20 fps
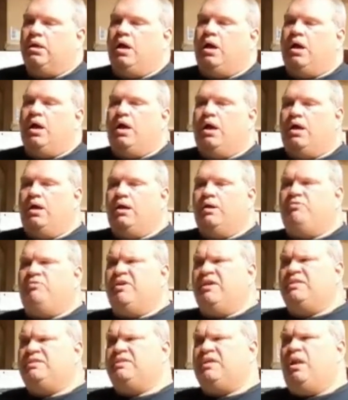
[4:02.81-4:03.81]
Uh, if
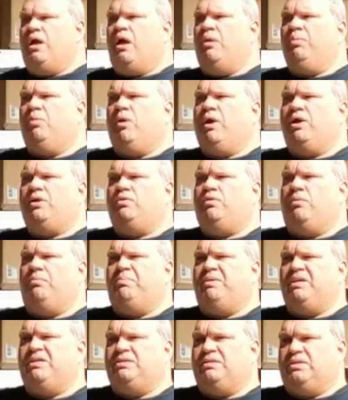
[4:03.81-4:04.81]
they said upgrade to a
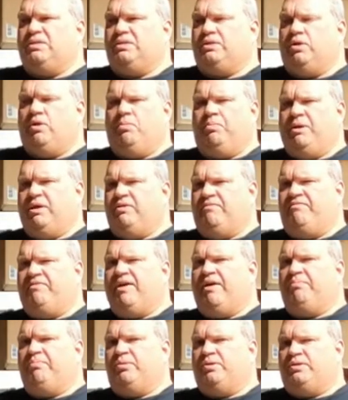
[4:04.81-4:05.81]
business, you don't pay the
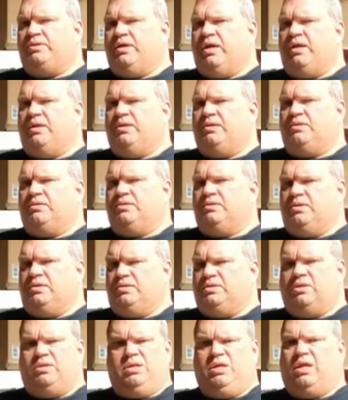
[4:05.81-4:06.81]
five percent
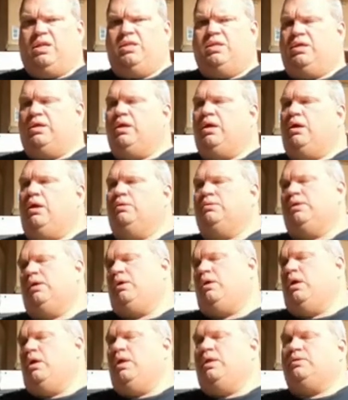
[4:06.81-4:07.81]
to the end of the year. I was
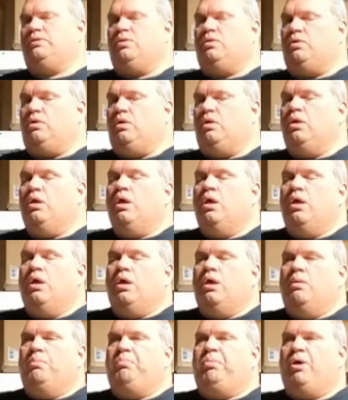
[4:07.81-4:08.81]
like, oh, that's cool.
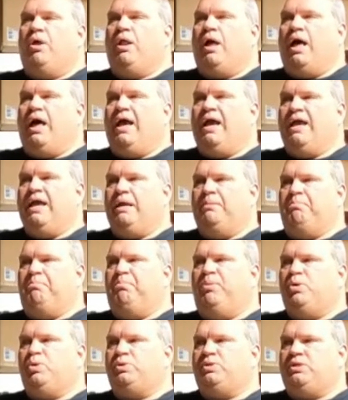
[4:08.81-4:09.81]
But I
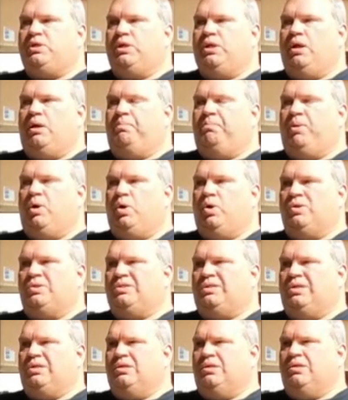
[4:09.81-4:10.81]
had boosted a
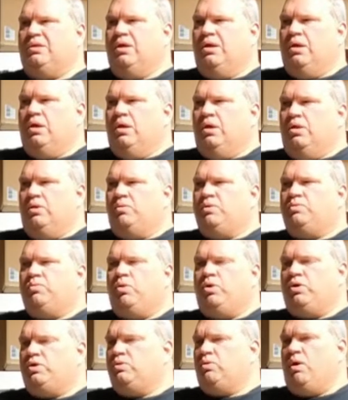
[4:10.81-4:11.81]
post, and there was
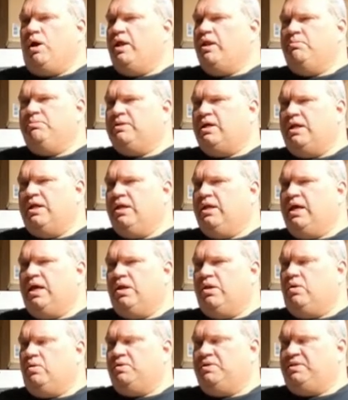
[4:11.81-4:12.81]
one or two items I didn't
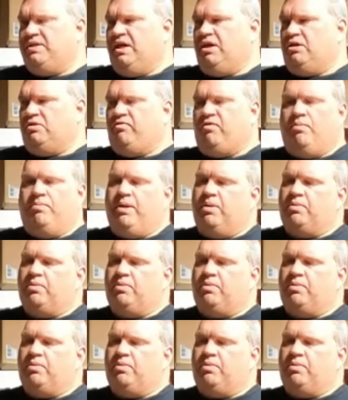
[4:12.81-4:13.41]
get no sales from.